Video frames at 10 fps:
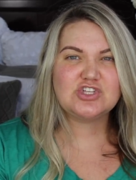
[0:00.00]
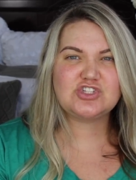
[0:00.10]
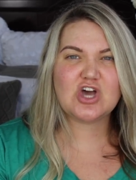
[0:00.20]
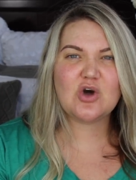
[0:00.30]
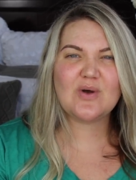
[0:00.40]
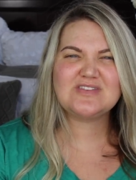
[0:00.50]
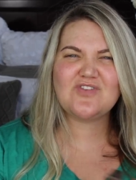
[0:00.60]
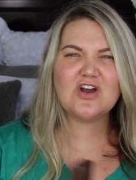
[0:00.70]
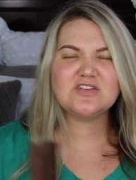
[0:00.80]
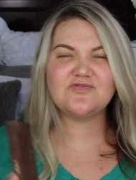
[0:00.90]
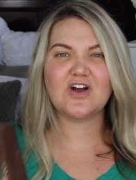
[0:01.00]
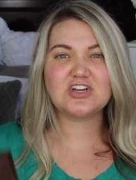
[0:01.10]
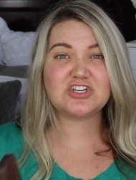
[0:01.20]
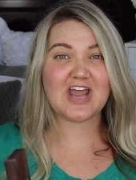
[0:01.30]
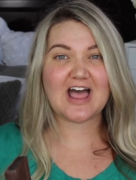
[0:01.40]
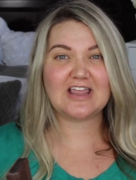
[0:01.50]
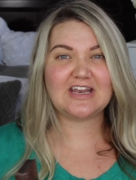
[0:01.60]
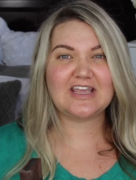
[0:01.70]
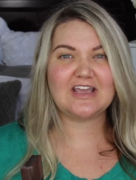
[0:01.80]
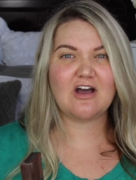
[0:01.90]
So as far as
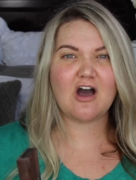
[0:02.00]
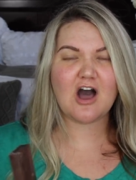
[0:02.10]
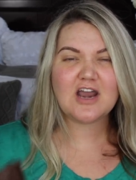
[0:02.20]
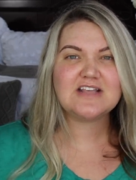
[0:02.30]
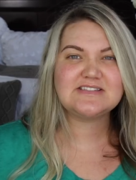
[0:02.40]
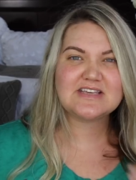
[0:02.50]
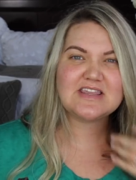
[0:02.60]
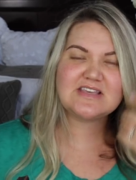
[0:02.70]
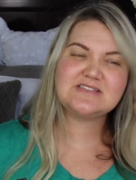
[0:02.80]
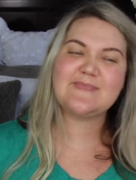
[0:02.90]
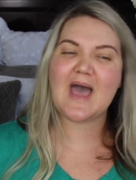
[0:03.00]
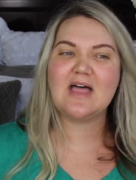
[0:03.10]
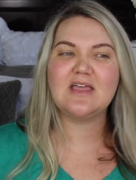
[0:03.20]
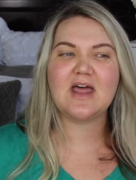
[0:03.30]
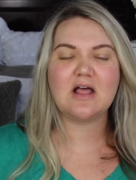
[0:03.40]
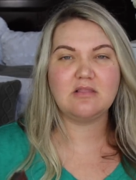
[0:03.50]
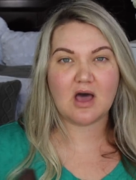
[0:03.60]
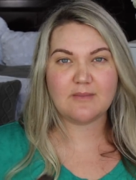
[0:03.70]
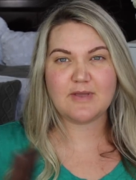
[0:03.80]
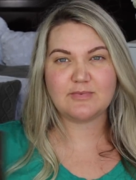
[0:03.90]
functionality, honestly, this palette, a
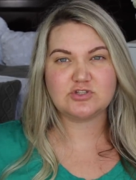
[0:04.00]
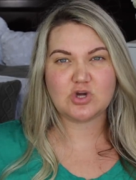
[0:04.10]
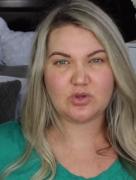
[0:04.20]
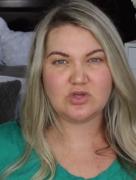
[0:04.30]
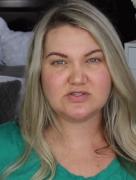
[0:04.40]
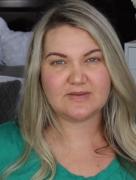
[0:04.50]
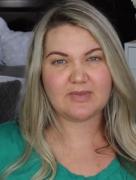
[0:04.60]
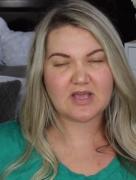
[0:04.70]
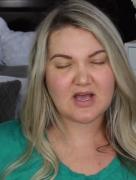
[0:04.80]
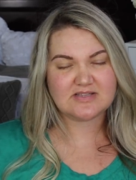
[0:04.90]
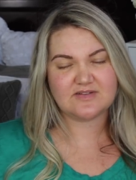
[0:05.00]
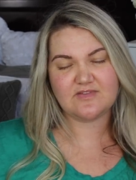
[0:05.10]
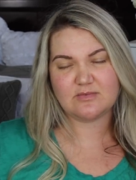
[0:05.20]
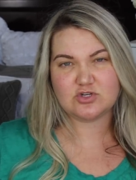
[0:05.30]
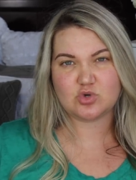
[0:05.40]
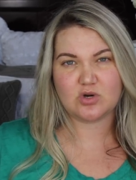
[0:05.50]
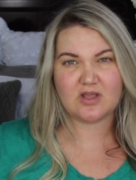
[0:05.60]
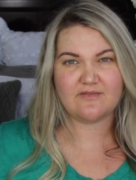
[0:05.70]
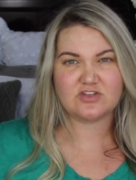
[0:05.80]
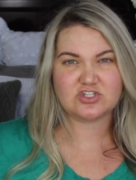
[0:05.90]
lot of people don't use it because of the
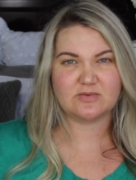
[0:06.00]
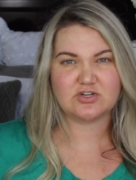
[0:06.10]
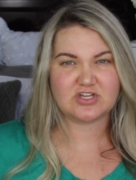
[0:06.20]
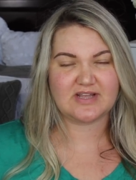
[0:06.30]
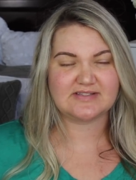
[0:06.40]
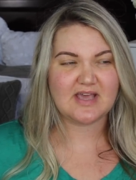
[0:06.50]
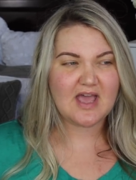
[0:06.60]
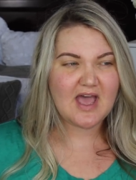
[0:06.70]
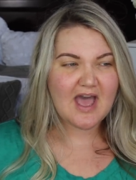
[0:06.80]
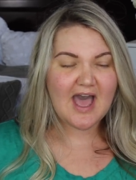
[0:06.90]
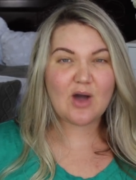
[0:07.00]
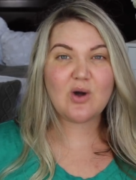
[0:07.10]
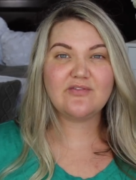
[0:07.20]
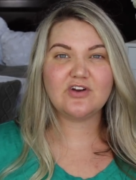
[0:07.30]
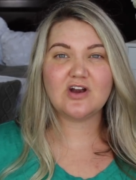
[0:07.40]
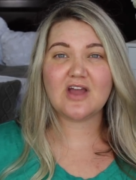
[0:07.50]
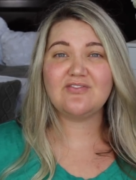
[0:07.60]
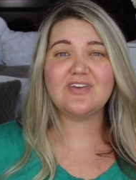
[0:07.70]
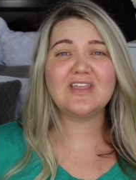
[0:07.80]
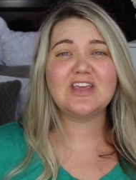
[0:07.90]
majority of the shimmer shades. However, I
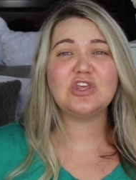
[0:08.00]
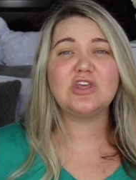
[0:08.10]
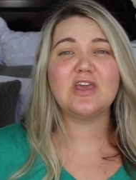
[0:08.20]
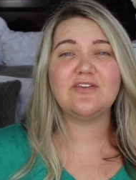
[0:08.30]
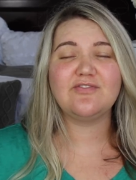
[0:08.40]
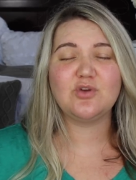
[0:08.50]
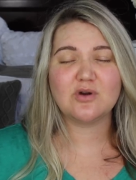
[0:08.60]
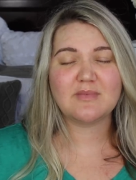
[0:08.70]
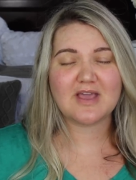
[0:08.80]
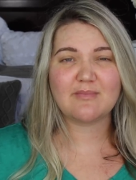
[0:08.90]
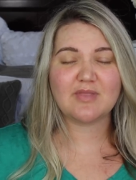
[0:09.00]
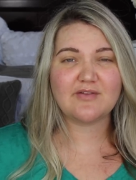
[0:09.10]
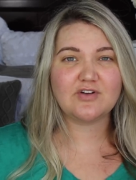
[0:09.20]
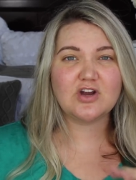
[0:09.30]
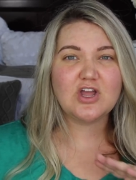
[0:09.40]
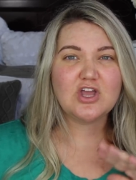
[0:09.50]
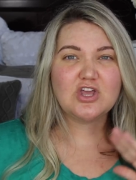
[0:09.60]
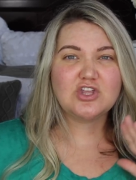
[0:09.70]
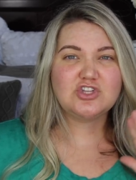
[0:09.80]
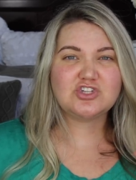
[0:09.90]
feel like if you're a makeup lover,
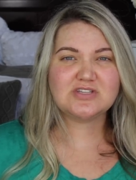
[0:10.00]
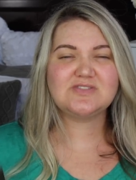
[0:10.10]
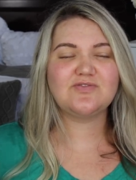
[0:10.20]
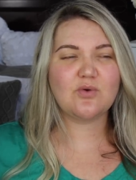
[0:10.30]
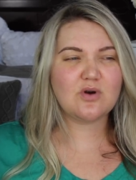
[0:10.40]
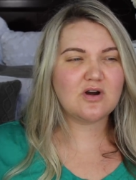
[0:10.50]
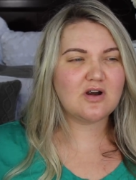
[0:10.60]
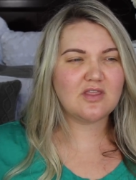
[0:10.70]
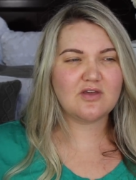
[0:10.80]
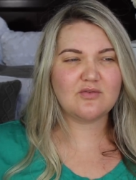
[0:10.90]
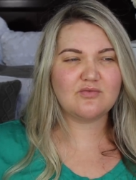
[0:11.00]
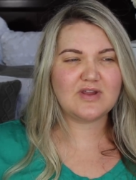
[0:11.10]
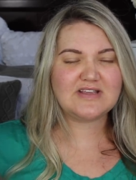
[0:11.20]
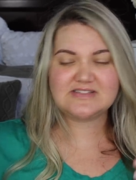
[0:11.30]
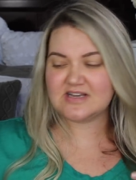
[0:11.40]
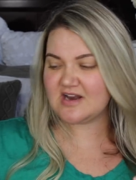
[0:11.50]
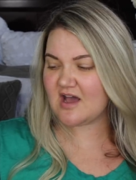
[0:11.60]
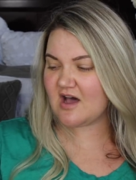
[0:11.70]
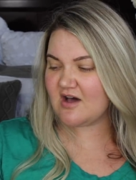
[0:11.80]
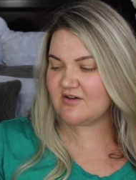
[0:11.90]
just for the reason
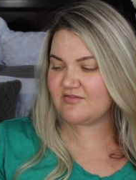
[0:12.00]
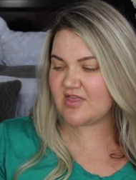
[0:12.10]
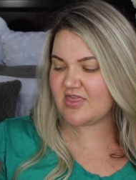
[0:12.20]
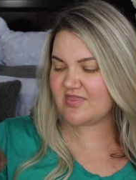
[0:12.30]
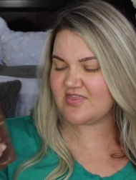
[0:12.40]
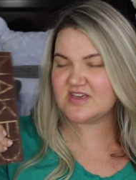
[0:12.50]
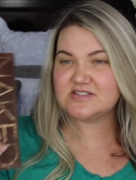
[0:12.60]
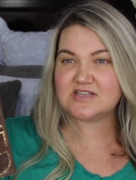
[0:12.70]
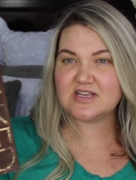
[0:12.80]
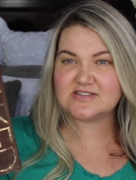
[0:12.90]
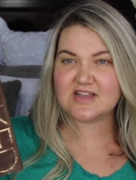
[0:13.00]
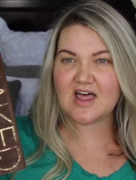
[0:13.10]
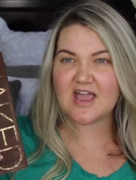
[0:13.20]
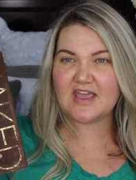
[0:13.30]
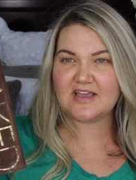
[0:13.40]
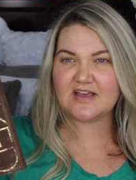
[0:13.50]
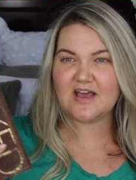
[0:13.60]
of that this is like,